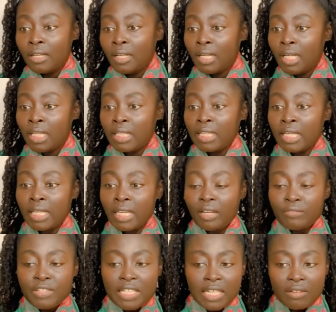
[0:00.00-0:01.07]
the
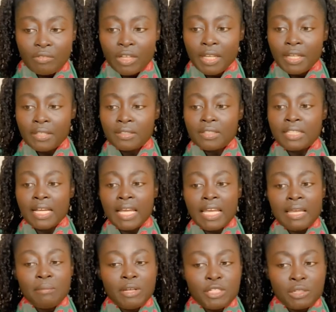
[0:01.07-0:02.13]
gift giving, the
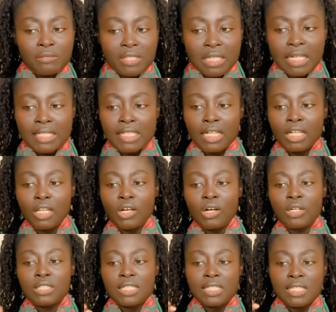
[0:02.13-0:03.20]
image of Santa
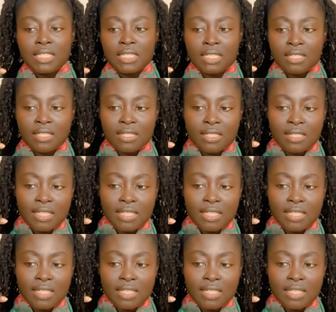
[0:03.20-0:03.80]
Claus, this, this,